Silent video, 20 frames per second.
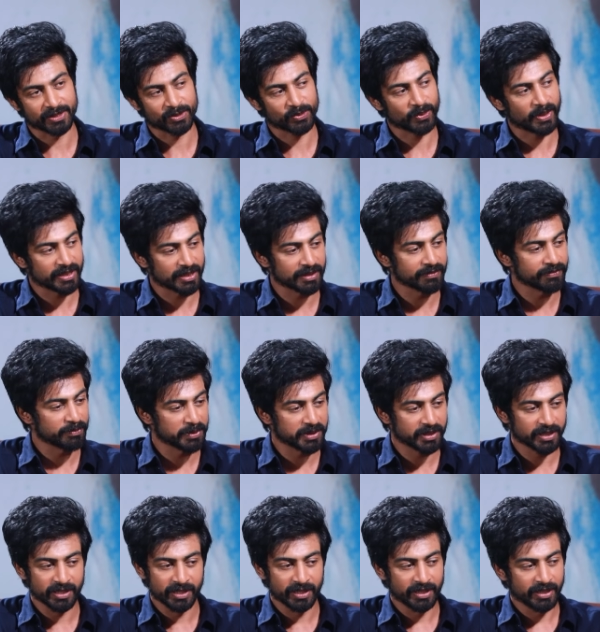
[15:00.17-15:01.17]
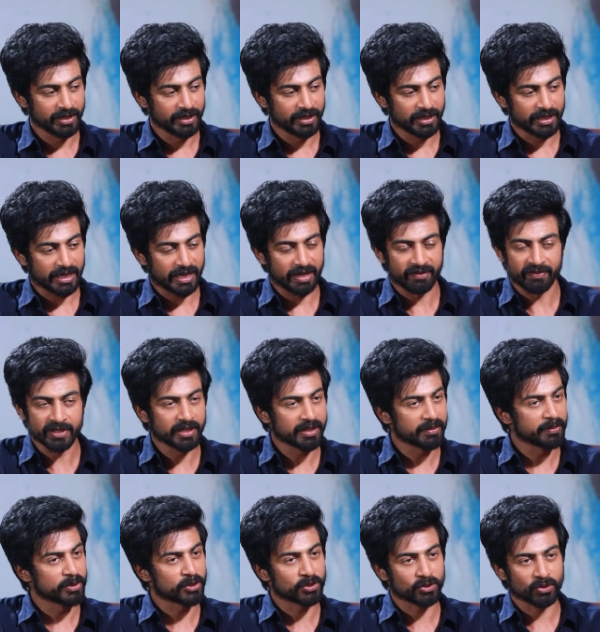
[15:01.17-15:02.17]
kind. So I think for me, every
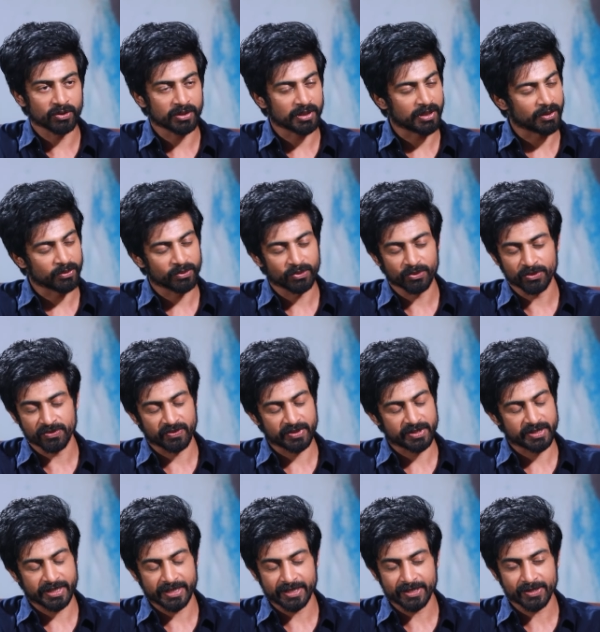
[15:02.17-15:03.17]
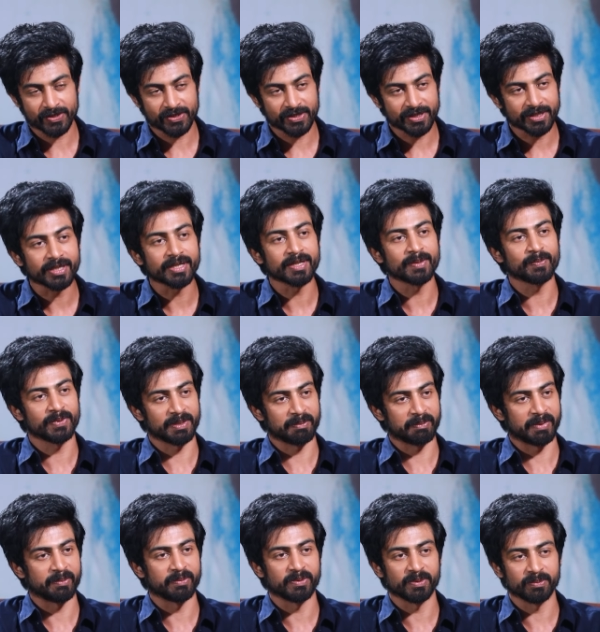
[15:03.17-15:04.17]
day we shot outdoors was extremely
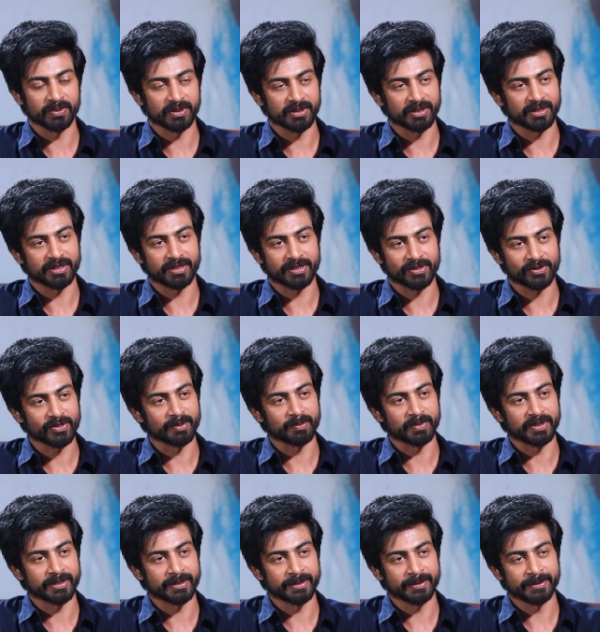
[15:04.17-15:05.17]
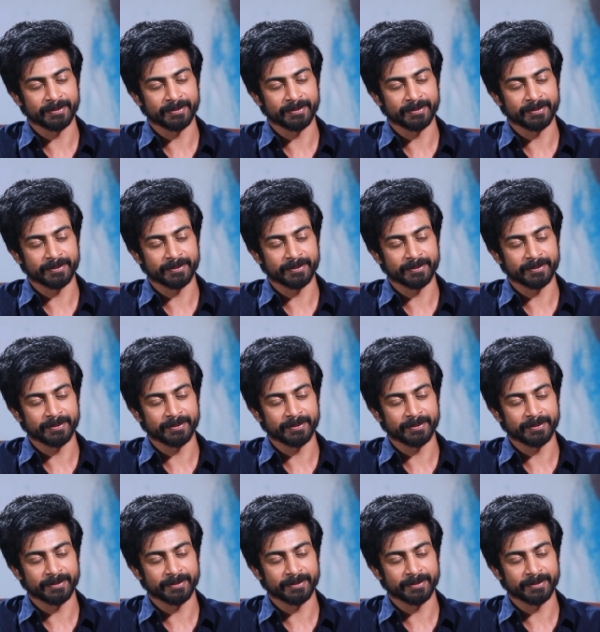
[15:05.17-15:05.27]
memorable, extremely.